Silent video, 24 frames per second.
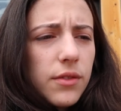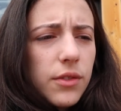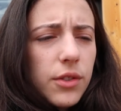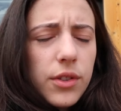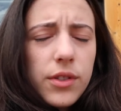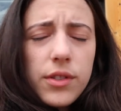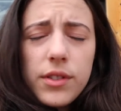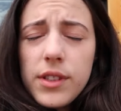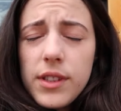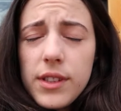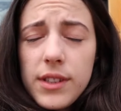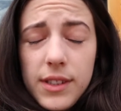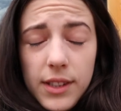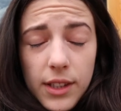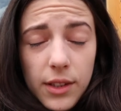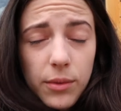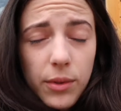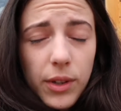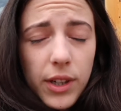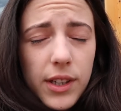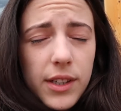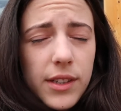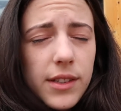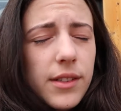or since
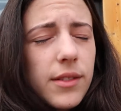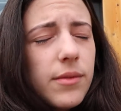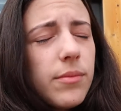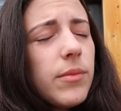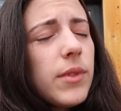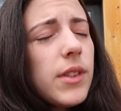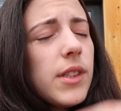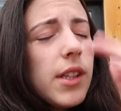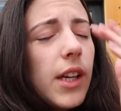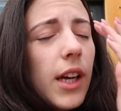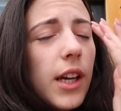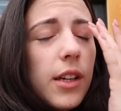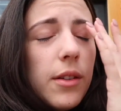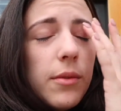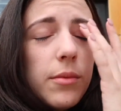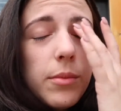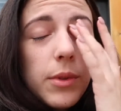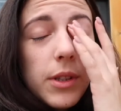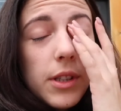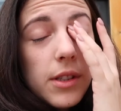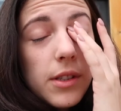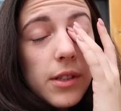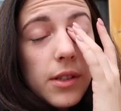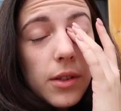sunrise, it's kind of
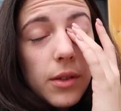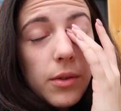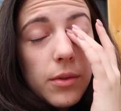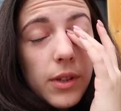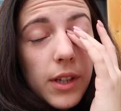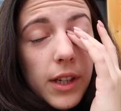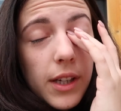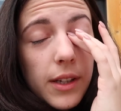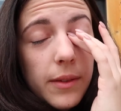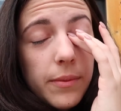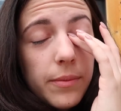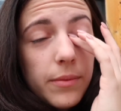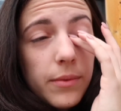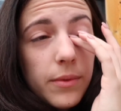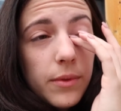been a slow day.